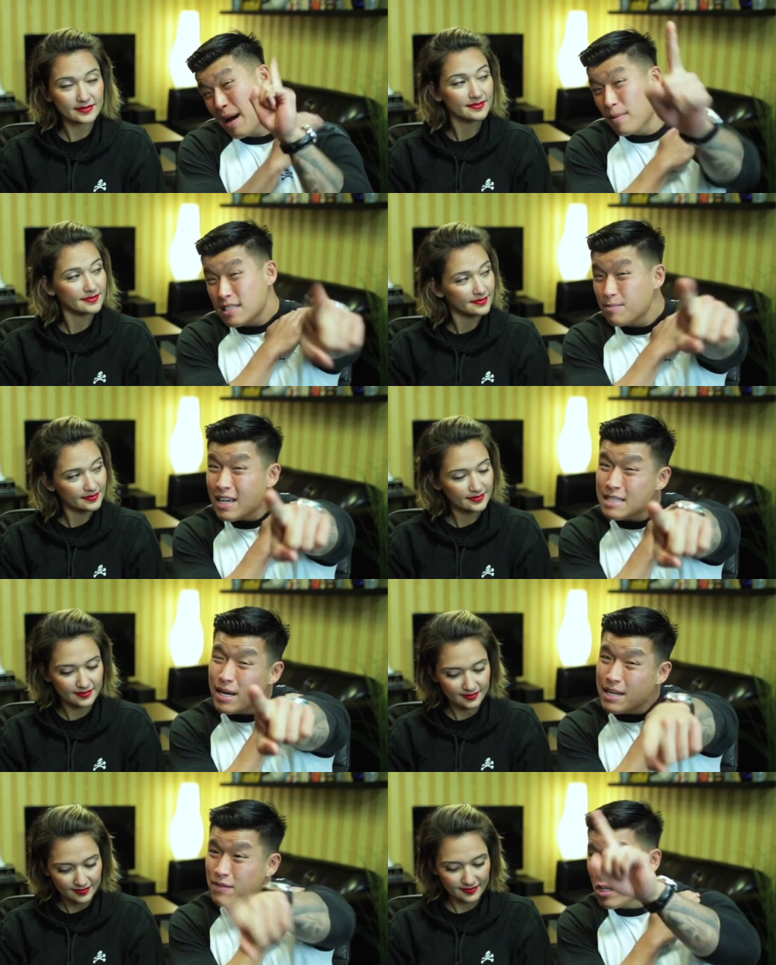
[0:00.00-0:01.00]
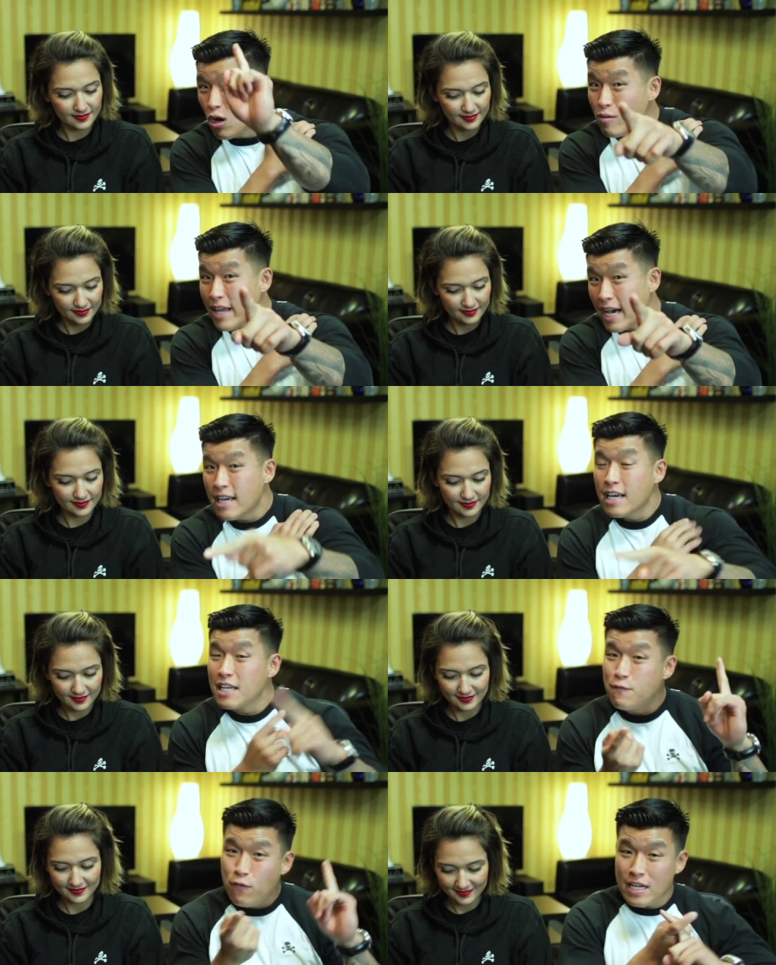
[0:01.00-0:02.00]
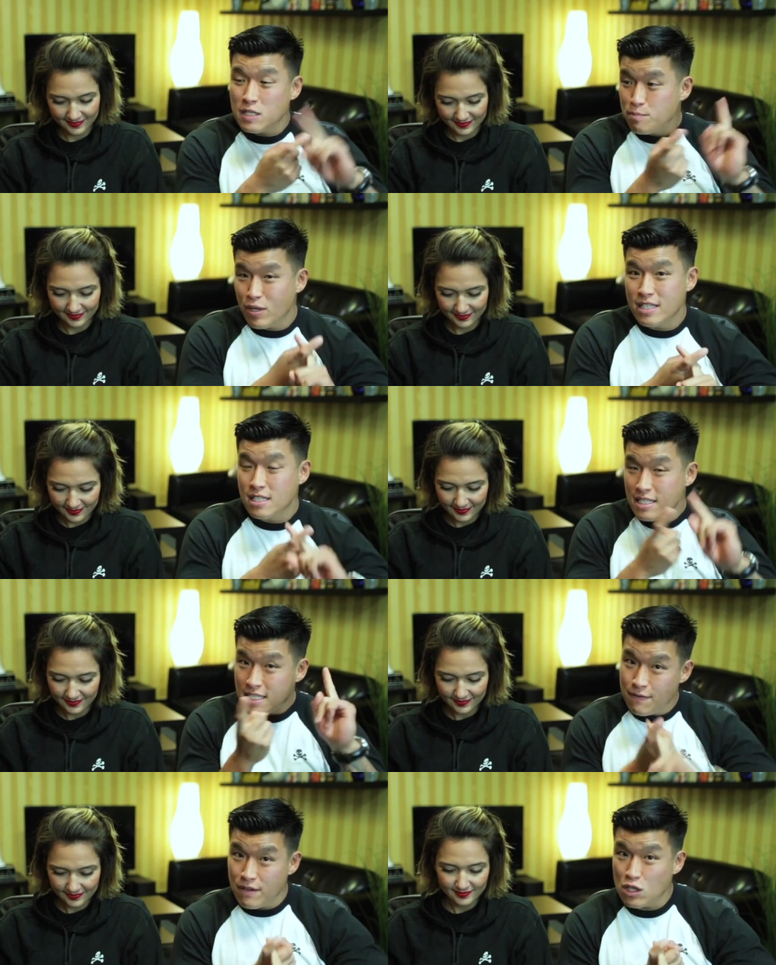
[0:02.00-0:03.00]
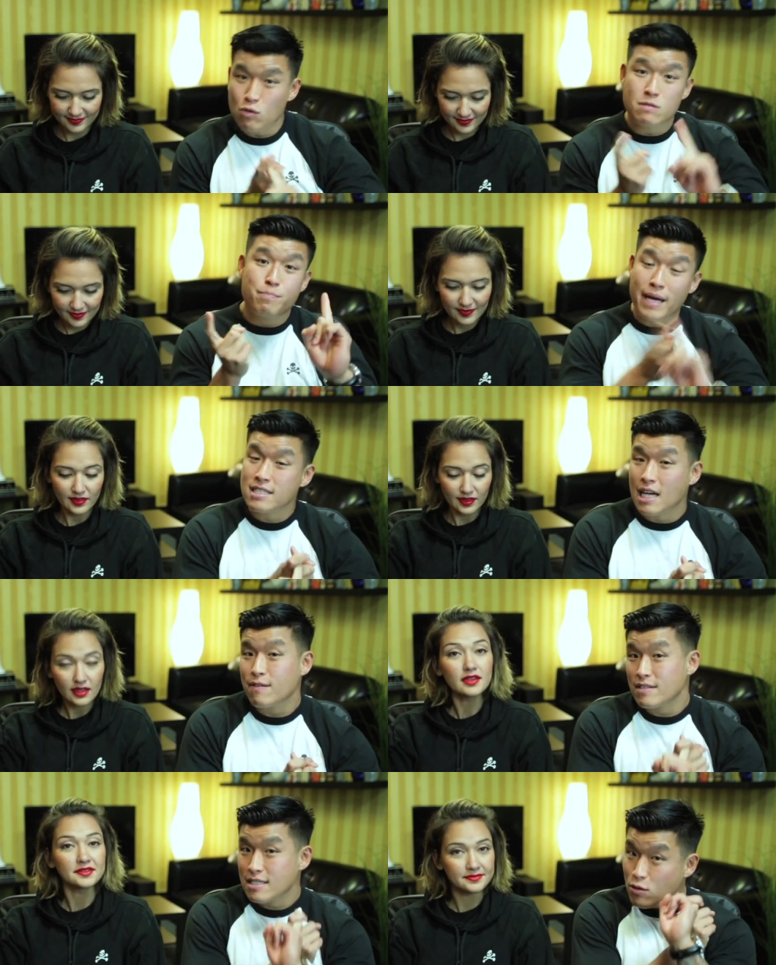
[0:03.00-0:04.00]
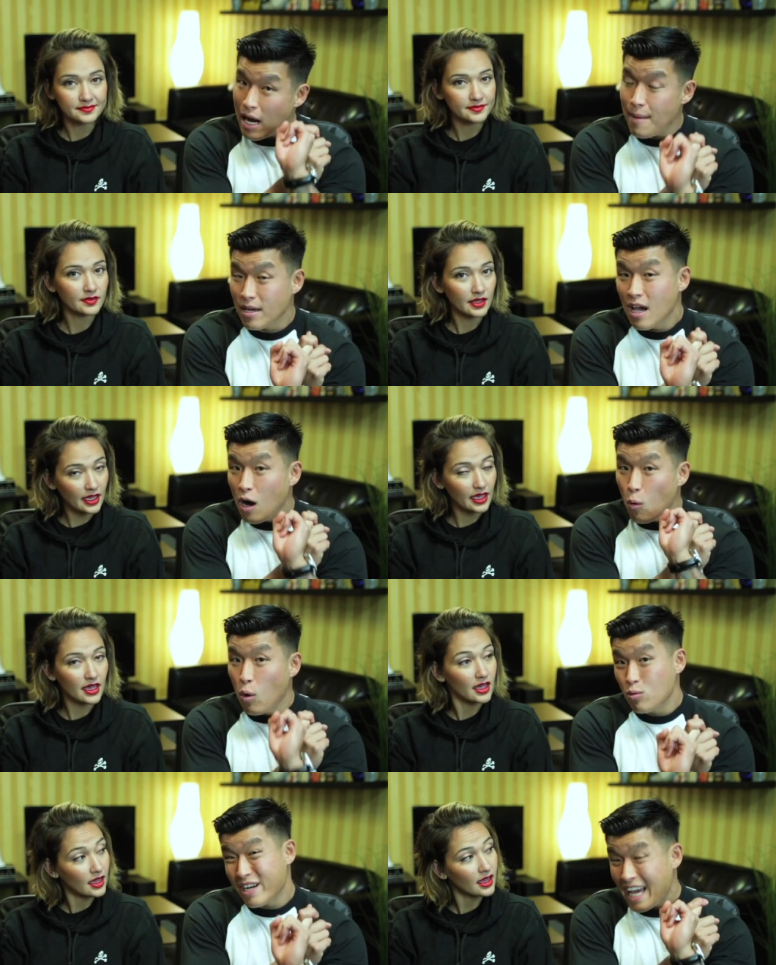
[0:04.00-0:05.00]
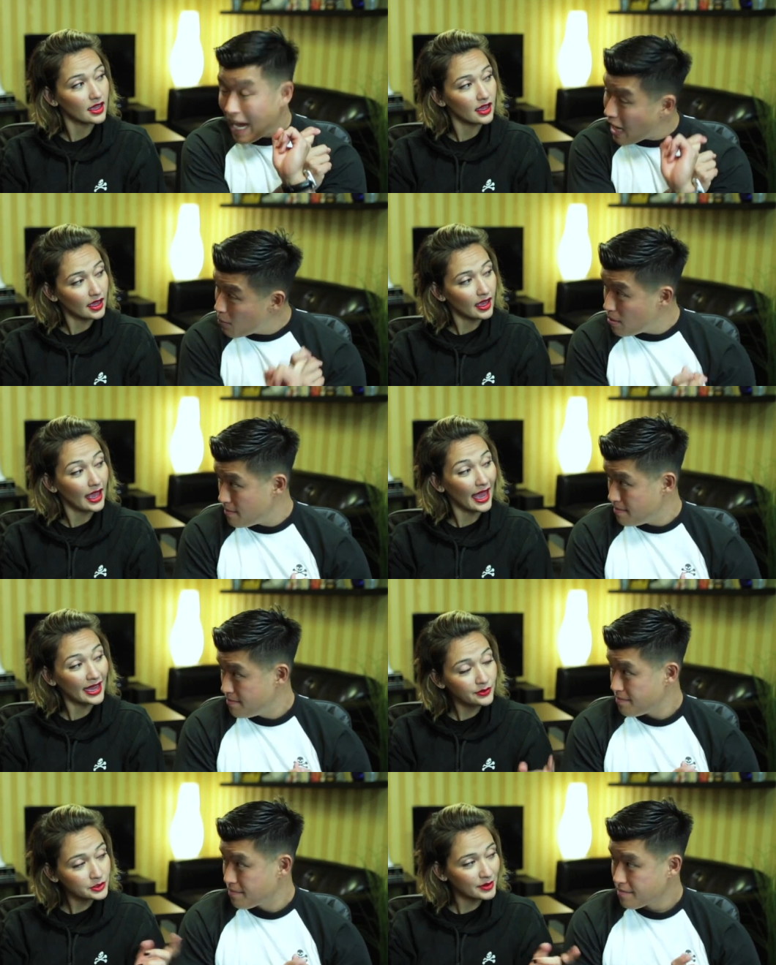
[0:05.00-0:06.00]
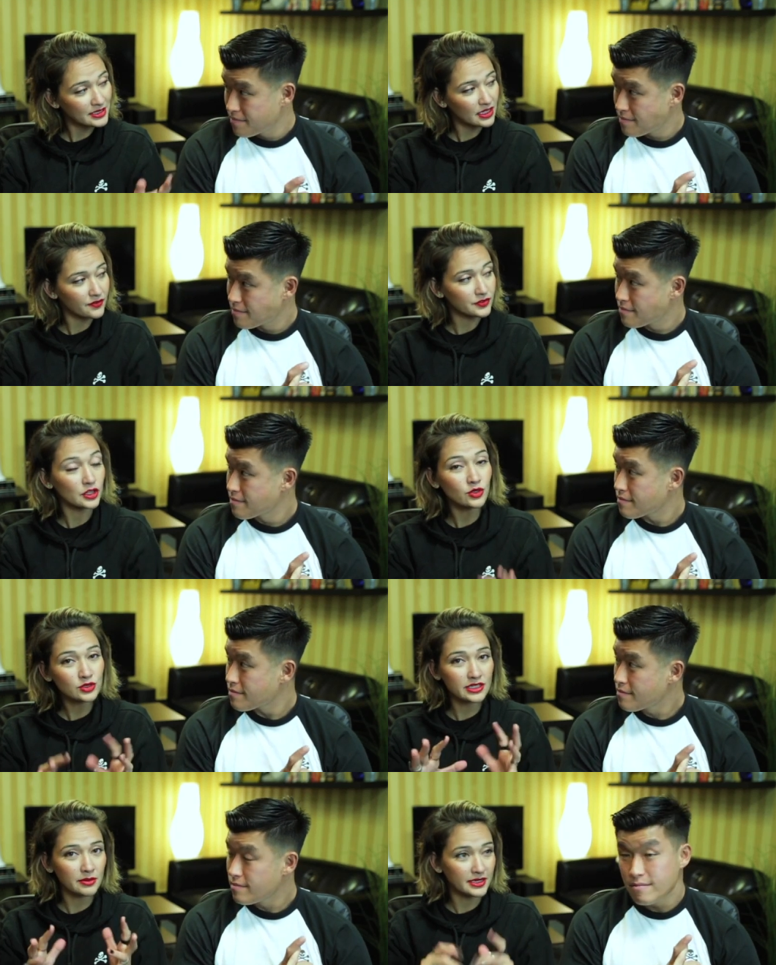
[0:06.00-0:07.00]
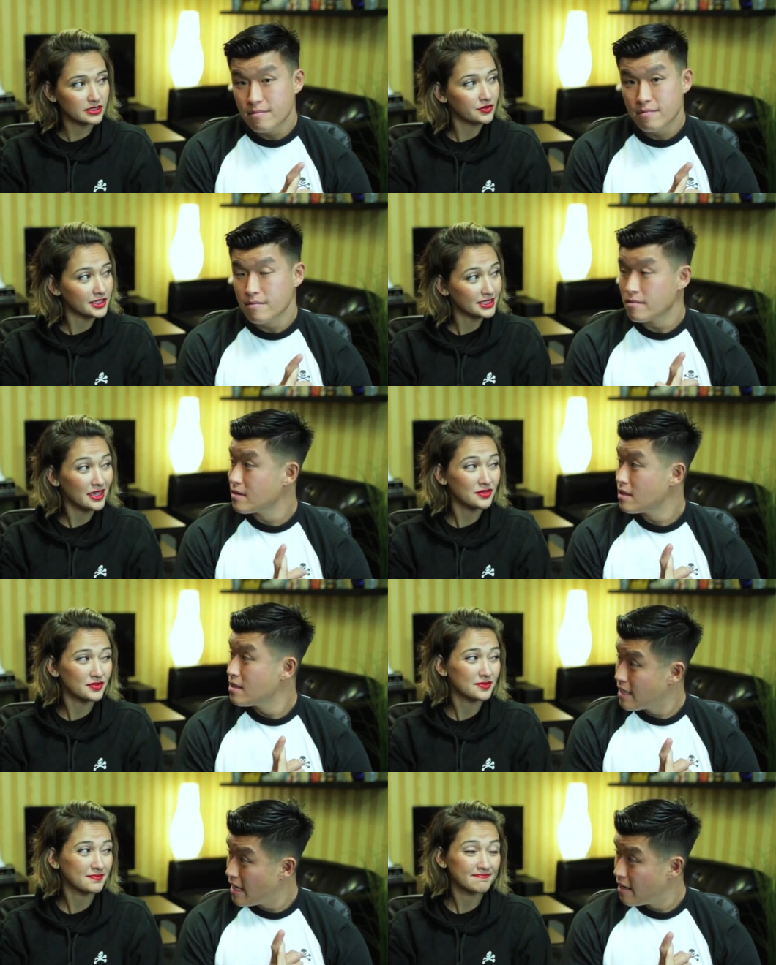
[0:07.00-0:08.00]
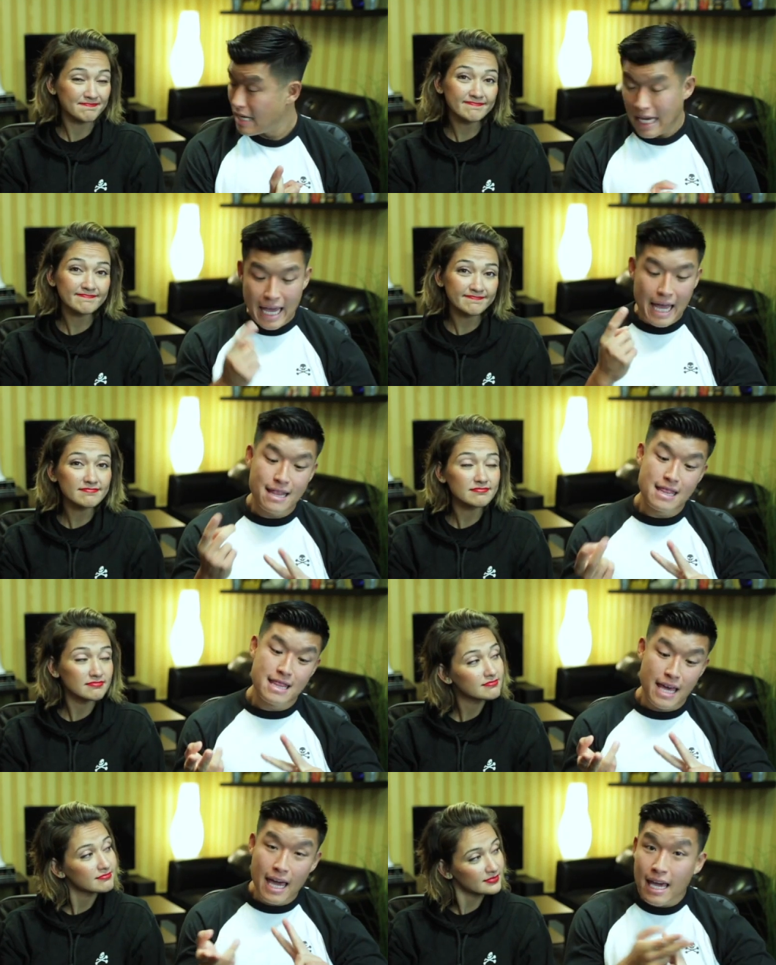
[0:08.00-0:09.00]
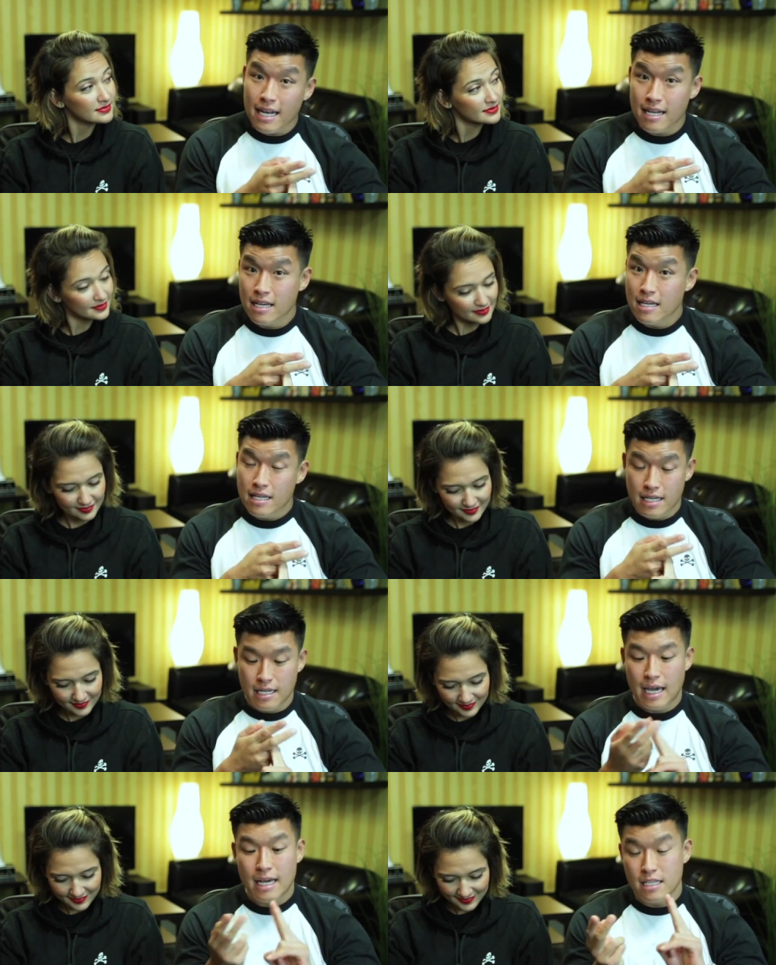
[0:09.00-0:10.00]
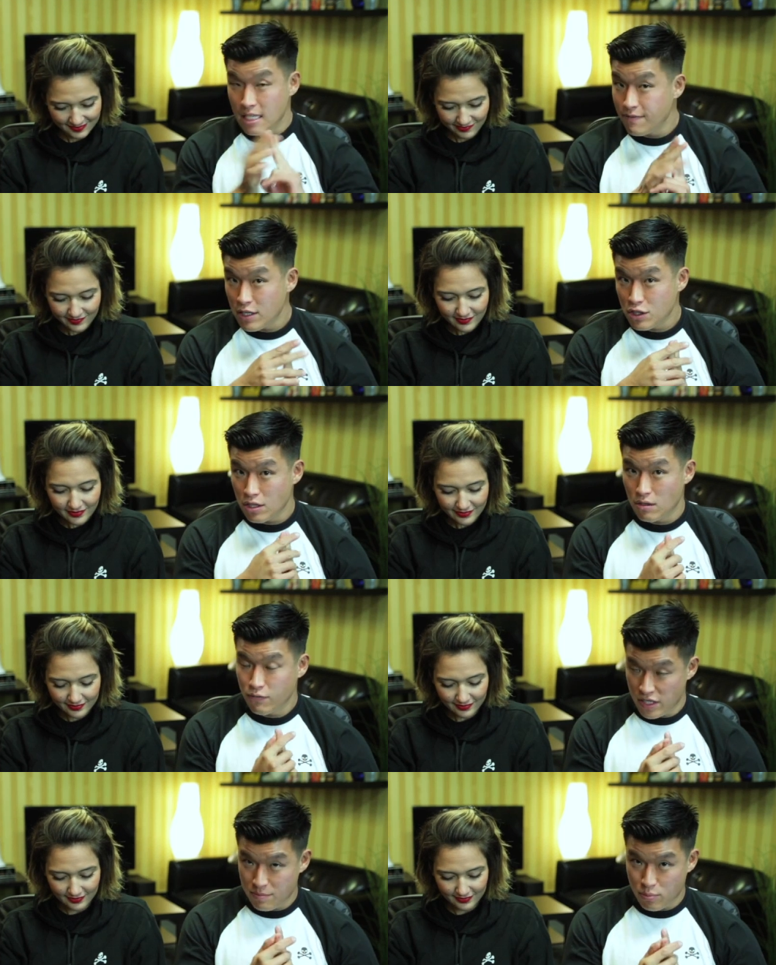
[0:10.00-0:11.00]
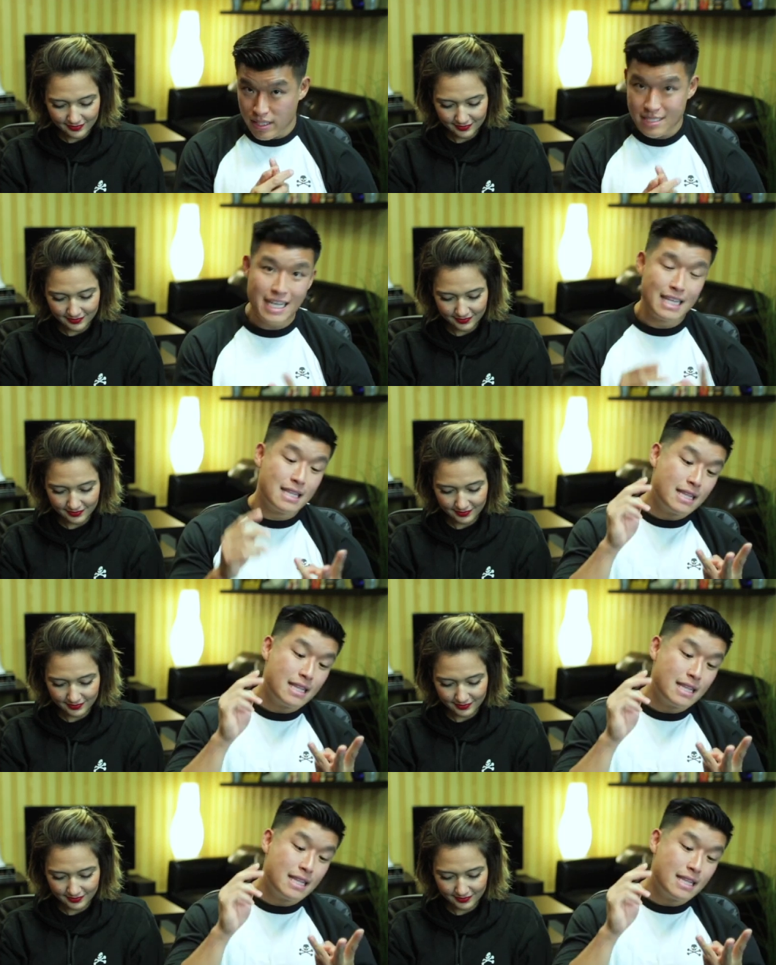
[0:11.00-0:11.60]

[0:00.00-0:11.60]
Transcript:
Speaker 1: rapper. Some of you guys might even know that. His Fresh Prince TV show was based off of his Grammy Award-winning album.
Speaker 2: And it was based off, loosely based on his life.
Speaker 1: Yeah, and then he had the TV show, Fresh Prince, and